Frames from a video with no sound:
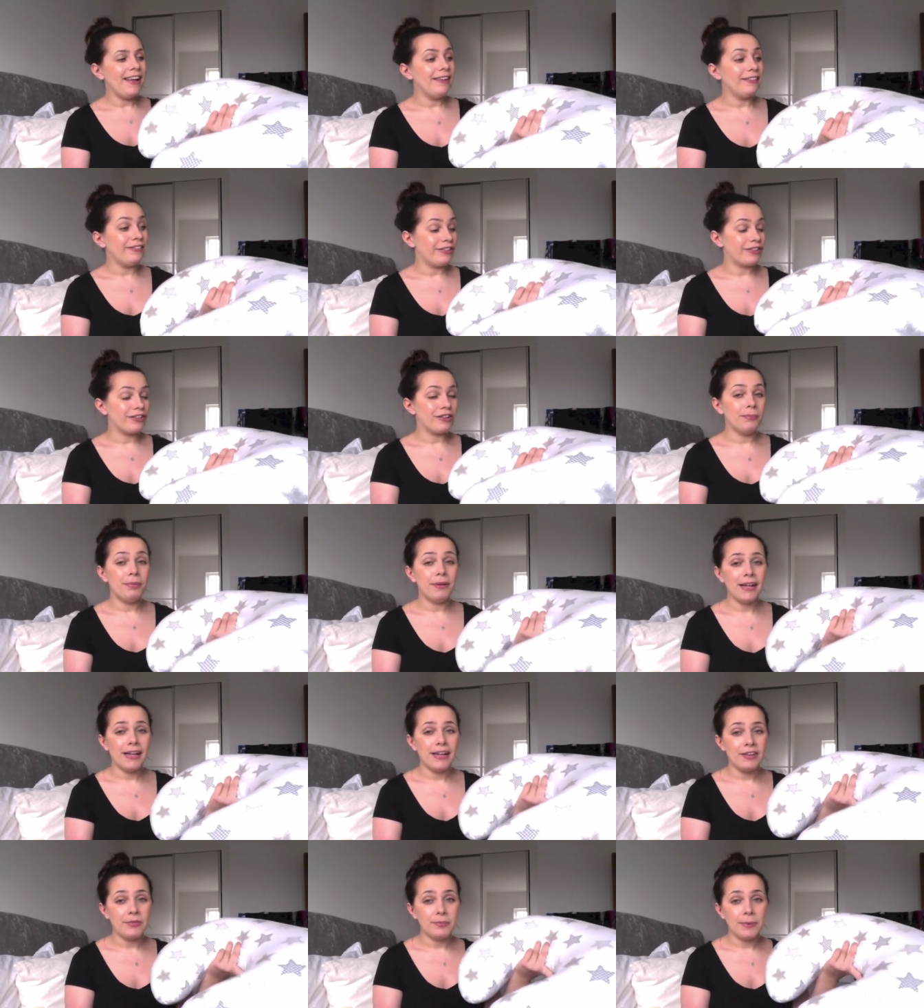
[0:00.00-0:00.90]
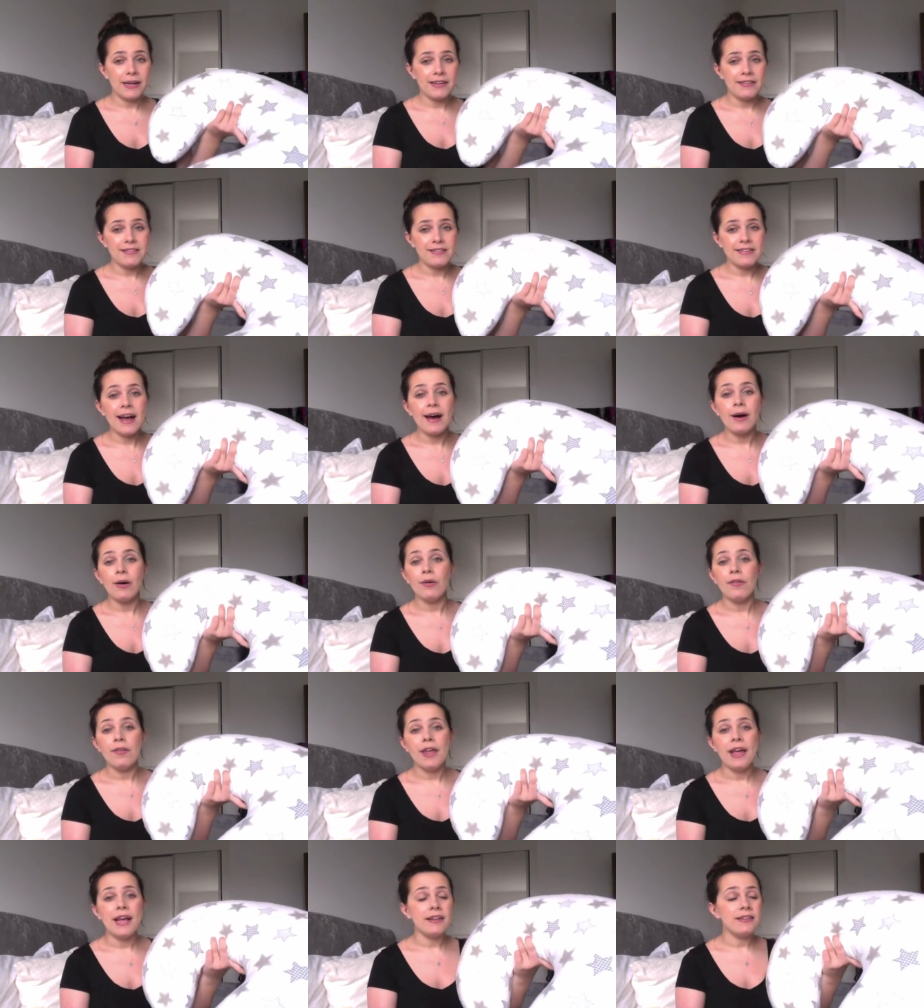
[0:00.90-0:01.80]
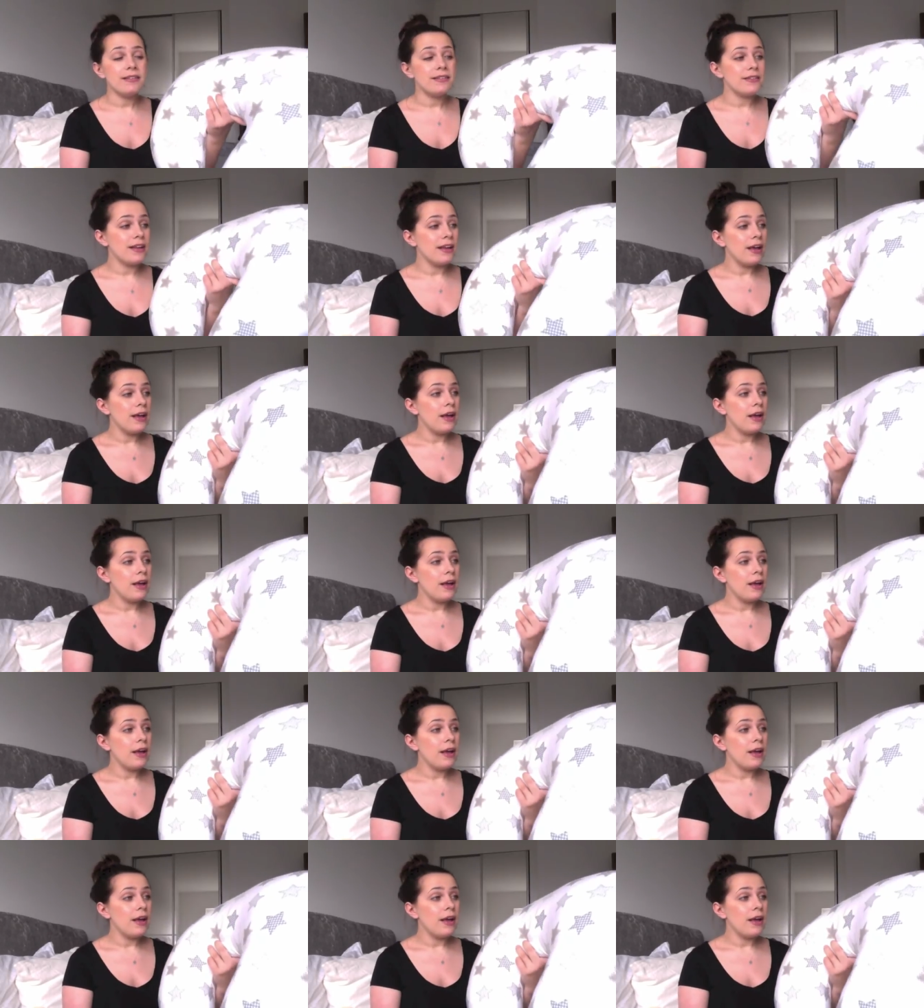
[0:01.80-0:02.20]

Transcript: just completely spaces out on this.